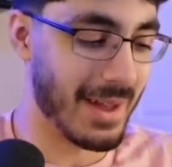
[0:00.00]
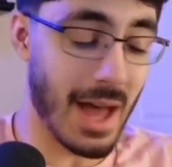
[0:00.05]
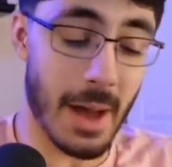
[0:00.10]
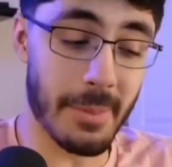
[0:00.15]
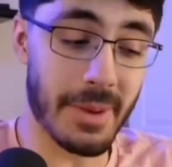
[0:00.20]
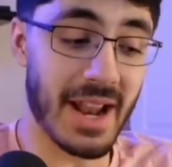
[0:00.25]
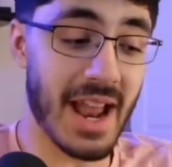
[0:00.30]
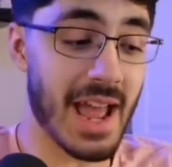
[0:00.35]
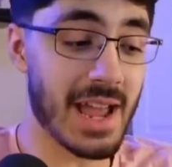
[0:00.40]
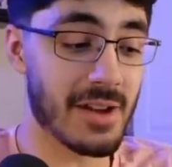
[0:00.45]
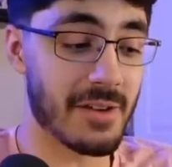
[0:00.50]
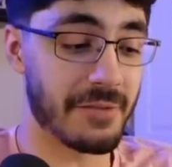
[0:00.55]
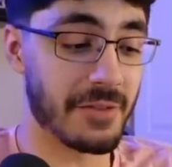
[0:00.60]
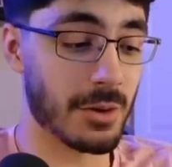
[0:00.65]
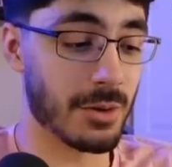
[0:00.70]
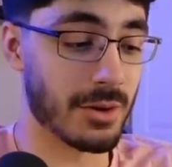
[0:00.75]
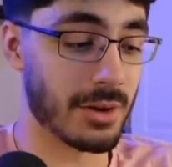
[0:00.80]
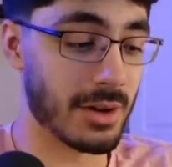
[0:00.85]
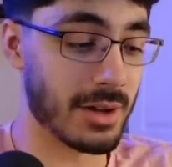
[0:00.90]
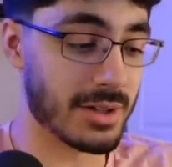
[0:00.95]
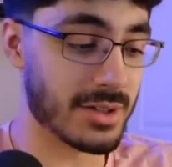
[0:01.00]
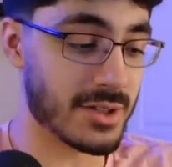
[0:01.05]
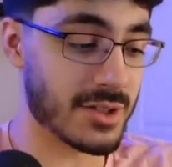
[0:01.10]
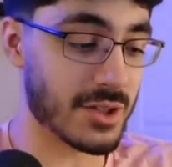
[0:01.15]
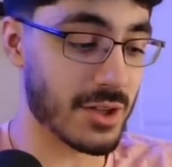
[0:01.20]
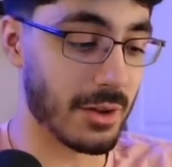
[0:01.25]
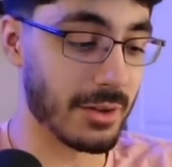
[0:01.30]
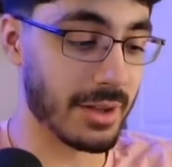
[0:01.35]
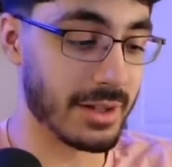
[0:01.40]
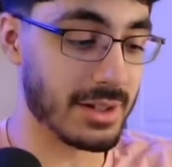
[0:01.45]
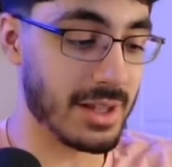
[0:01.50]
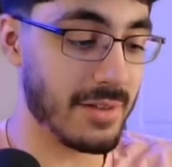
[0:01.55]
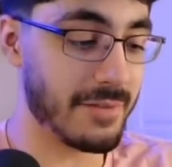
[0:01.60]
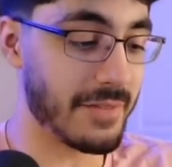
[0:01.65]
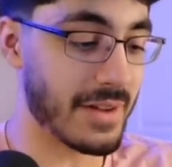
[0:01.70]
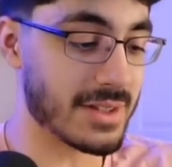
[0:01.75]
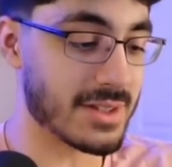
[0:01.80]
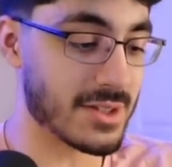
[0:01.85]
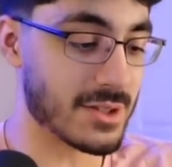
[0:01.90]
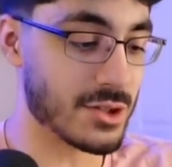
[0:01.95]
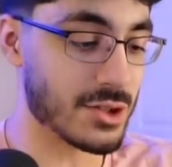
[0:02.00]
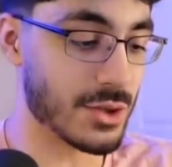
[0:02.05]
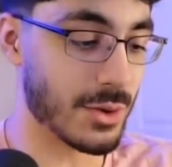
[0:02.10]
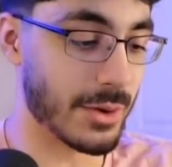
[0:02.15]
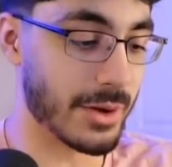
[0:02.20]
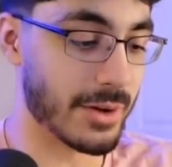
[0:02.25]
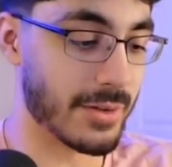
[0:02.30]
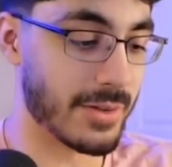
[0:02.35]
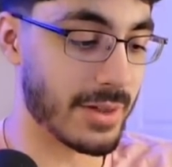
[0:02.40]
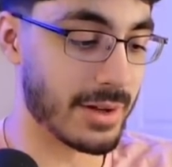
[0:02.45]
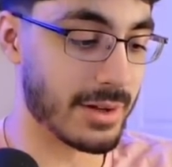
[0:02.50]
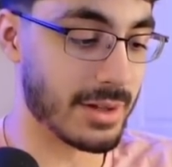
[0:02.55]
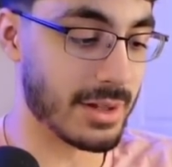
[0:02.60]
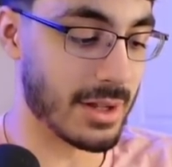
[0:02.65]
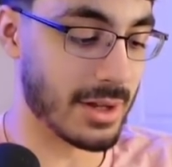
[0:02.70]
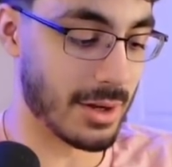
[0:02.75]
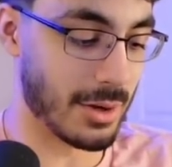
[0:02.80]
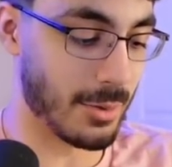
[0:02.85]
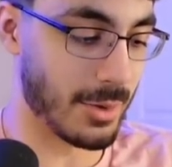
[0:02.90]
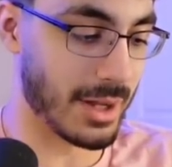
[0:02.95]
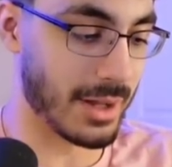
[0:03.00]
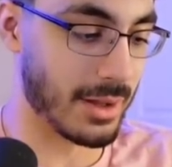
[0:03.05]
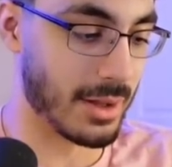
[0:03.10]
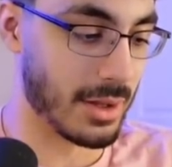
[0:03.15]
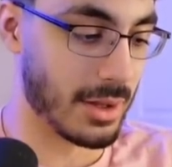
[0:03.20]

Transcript: I mean, hey, if you're a solid defense enjoyer, then you know what?